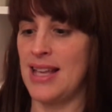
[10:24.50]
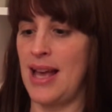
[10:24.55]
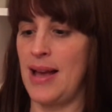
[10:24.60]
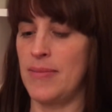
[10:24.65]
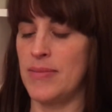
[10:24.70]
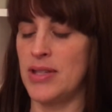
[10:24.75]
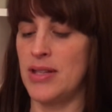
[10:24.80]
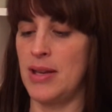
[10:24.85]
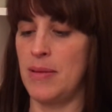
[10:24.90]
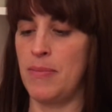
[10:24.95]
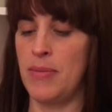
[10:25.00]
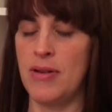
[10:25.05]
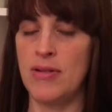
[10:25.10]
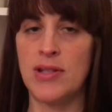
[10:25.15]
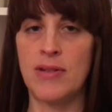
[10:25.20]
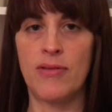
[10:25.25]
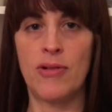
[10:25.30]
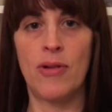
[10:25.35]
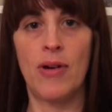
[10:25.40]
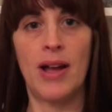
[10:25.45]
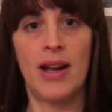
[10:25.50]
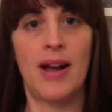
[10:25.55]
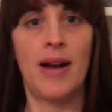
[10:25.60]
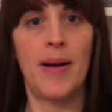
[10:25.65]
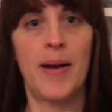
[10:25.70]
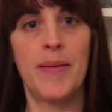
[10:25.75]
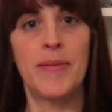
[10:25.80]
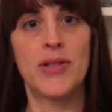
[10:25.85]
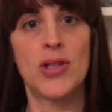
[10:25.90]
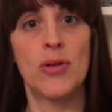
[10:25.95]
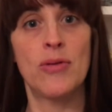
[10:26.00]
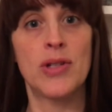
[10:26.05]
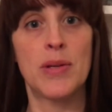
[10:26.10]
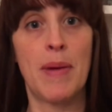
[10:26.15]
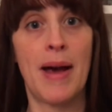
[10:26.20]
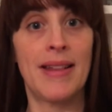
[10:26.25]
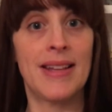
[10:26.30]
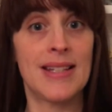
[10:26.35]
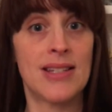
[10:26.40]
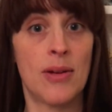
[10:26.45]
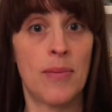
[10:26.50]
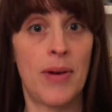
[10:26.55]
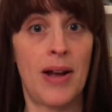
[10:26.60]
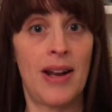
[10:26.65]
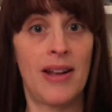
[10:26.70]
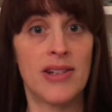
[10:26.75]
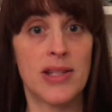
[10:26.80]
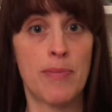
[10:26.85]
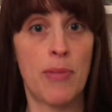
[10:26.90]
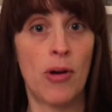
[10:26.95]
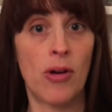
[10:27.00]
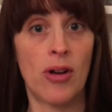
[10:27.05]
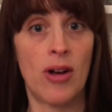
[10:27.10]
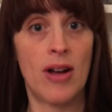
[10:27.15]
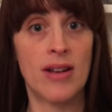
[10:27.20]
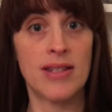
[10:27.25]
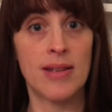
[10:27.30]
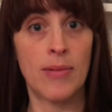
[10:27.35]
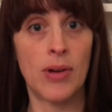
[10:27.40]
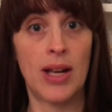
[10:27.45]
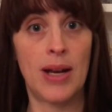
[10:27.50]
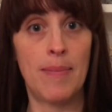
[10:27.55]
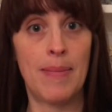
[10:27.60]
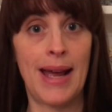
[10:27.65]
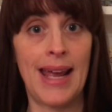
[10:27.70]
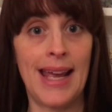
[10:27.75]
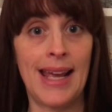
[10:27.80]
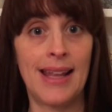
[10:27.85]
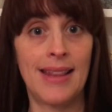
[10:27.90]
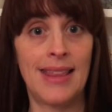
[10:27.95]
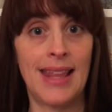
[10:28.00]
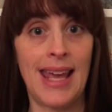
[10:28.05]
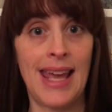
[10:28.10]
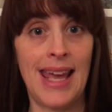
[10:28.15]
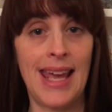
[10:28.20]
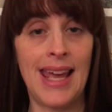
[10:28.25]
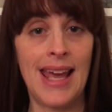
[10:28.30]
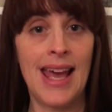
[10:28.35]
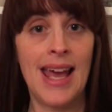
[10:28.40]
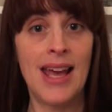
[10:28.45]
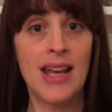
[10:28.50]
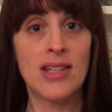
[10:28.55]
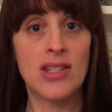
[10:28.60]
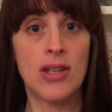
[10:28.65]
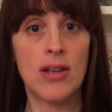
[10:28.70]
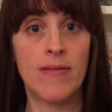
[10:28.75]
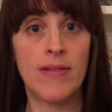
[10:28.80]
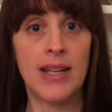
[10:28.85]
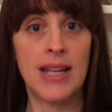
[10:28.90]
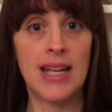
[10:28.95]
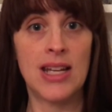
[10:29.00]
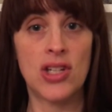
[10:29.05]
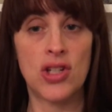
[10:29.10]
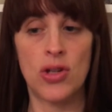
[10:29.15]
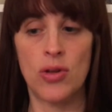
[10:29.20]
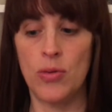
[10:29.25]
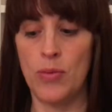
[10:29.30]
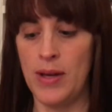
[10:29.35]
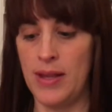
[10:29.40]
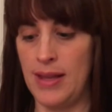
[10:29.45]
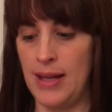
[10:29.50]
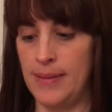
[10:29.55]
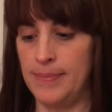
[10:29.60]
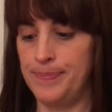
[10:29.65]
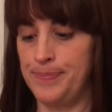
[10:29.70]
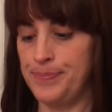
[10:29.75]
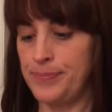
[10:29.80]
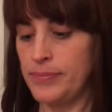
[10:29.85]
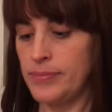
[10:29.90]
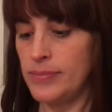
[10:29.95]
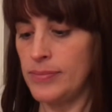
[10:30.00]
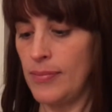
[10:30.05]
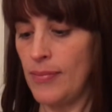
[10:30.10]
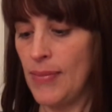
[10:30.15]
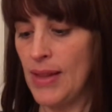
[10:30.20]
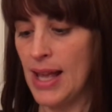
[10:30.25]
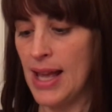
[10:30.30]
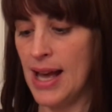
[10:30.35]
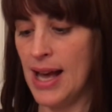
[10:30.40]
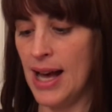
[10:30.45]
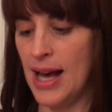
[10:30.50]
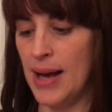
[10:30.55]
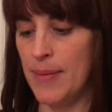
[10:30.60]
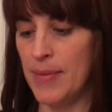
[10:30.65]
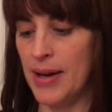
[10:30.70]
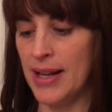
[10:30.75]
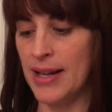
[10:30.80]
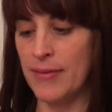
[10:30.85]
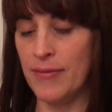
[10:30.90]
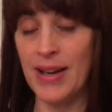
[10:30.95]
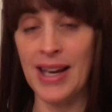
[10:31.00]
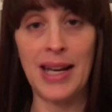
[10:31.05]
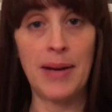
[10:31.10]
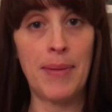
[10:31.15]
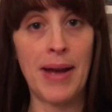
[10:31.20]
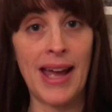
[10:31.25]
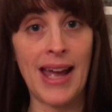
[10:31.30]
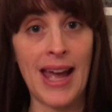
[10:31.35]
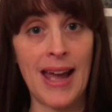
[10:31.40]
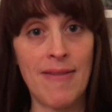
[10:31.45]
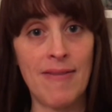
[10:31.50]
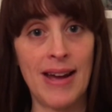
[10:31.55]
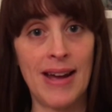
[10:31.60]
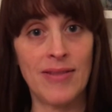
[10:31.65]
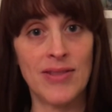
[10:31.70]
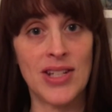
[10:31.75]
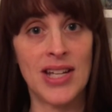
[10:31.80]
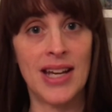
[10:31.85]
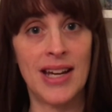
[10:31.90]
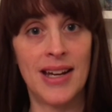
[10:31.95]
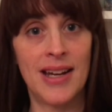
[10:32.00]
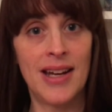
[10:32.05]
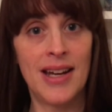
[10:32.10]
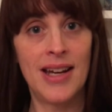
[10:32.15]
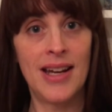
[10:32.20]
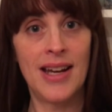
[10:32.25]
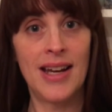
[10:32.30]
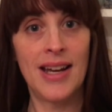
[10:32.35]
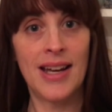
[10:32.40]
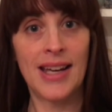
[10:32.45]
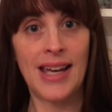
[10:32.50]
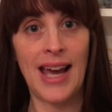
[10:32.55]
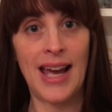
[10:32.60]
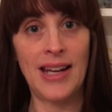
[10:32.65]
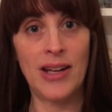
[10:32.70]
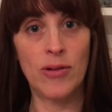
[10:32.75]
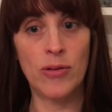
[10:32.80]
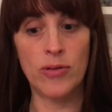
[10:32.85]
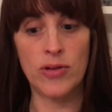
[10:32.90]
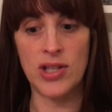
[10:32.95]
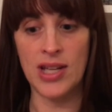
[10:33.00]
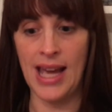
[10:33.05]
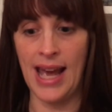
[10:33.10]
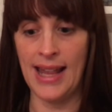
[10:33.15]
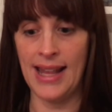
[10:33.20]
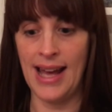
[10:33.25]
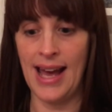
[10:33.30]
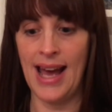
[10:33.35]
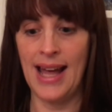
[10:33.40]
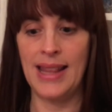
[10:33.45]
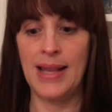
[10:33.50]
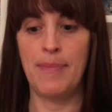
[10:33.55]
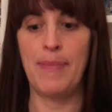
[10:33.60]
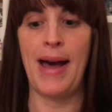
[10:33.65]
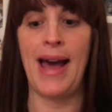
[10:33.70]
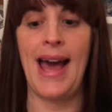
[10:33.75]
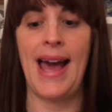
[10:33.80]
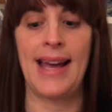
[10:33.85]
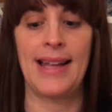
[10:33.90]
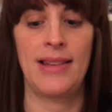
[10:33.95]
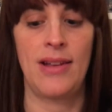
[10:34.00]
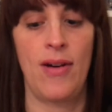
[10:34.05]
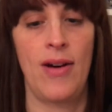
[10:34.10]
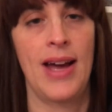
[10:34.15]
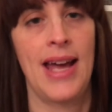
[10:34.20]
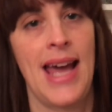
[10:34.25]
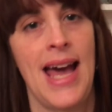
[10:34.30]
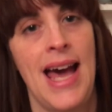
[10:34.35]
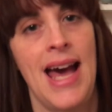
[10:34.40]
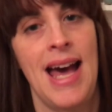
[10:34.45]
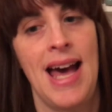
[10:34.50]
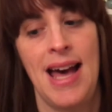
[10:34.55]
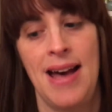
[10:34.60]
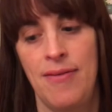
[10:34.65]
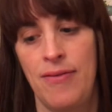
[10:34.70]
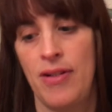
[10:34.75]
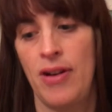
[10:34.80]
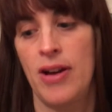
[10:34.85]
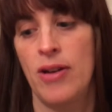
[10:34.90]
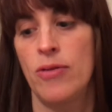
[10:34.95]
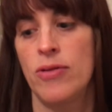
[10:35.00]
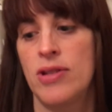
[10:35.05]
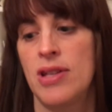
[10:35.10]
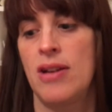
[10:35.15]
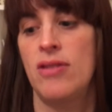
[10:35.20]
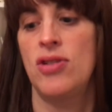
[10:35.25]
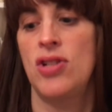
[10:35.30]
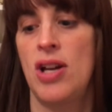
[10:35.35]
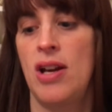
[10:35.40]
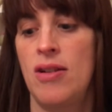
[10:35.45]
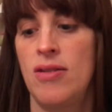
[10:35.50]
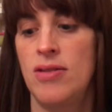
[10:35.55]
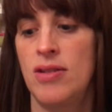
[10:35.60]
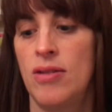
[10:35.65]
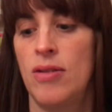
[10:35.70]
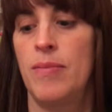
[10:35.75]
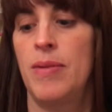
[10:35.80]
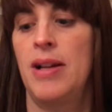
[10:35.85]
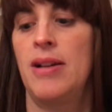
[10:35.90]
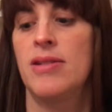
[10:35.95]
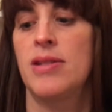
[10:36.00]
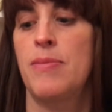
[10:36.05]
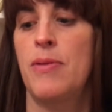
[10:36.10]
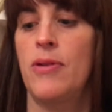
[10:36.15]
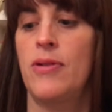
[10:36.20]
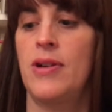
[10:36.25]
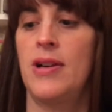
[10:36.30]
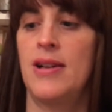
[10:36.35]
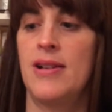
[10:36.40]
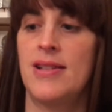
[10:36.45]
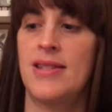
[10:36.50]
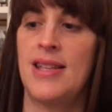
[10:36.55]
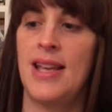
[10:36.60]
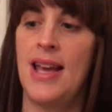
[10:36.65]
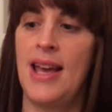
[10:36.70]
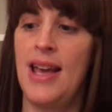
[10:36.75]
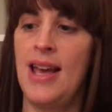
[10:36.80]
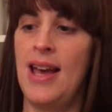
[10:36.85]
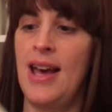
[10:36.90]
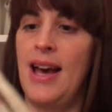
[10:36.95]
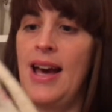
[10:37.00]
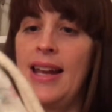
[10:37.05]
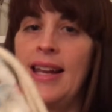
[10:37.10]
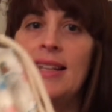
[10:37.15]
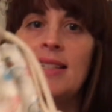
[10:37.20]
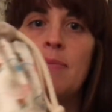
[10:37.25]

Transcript: It's absolutely beautiful. And I talked about this on my last podcast. I'm going to make the souvenir shawl with him. And I figured I better get around to getting it all together. And the bag that I have, I also showed on my last podcast. And